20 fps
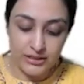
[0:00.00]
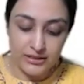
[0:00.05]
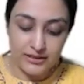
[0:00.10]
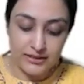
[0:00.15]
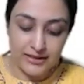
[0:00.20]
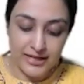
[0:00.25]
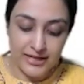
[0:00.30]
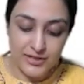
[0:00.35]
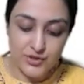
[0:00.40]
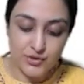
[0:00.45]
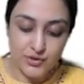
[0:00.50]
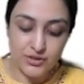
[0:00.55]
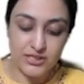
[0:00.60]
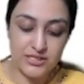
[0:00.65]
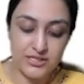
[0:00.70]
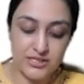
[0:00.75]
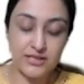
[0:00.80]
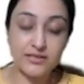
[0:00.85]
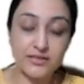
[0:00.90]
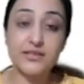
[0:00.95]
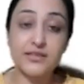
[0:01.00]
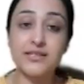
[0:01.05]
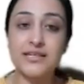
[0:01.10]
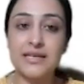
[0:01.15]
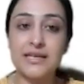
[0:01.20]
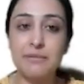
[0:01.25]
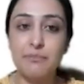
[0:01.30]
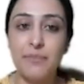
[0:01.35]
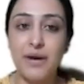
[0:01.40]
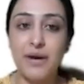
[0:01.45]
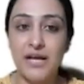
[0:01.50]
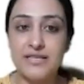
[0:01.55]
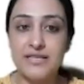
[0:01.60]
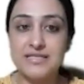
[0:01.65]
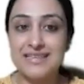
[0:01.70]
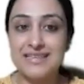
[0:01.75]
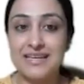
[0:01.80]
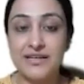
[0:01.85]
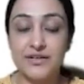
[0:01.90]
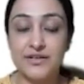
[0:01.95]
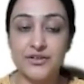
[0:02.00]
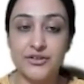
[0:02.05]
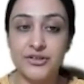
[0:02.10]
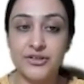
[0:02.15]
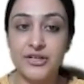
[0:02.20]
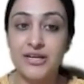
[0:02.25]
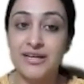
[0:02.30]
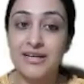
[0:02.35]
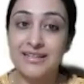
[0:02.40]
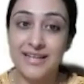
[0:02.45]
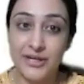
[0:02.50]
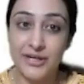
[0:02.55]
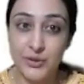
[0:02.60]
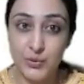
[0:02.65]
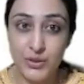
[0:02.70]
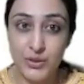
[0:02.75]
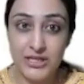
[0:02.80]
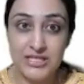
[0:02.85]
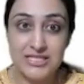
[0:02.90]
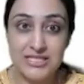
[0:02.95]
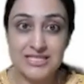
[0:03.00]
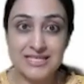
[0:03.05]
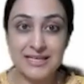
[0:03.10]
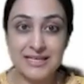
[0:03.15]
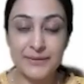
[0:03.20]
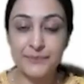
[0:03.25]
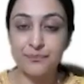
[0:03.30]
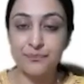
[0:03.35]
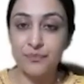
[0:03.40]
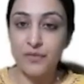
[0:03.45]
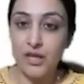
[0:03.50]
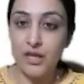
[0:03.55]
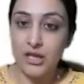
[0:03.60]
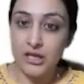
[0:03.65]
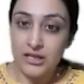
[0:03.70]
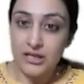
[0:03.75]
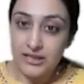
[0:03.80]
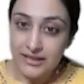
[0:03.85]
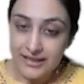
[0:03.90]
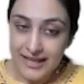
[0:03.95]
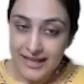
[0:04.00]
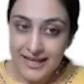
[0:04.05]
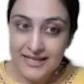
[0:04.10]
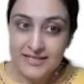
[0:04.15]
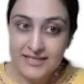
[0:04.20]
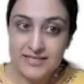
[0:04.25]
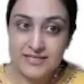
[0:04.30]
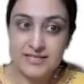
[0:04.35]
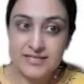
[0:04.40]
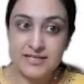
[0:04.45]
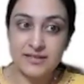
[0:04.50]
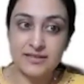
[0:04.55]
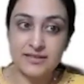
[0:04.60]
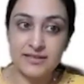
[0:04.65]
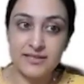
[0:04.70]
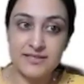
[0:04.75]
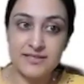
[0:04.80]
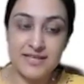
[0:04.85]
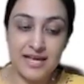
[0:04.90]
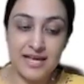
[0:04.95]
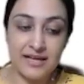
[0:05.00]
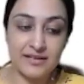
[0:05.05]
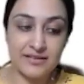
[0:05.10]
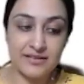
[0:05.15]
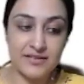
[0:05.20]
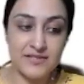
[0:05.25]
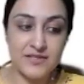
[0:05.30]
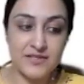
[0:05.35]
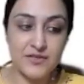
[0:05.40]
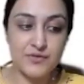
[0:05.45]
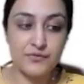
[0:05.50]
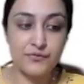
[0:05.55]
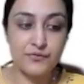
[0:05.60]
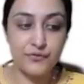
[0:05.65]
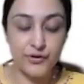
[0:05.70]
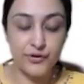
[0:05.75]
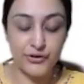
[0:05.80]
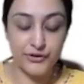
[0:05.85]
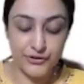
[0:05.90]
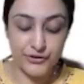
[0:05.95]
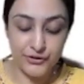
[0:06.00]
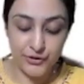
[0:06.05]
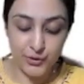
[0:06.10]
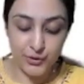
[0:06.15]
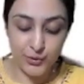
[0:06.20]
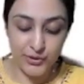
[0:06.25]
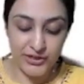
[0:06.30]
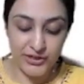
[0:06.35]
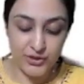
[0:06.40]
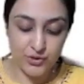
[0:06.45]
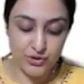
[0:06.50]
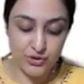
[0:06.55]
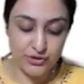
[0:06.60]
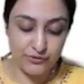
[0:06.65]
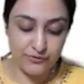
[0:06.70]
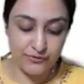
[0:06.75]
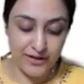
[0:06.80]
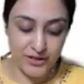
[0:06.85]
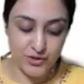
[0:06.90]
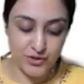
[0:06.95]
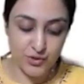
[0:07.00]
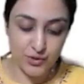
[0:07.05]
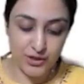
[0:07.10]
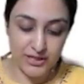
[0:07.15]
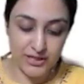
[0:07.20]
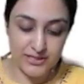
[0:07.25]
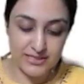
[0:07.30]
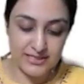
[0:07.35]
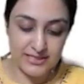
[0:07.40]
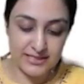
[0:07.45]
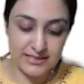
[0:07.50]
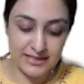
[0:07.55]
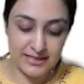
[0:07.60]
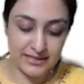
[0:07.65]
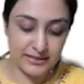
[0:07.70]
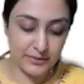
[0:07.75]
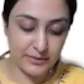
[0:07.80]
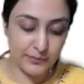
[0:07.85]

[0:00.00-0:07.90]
right? So these are the three parts here that you can see. Next, this is further going to divide. So you can see that the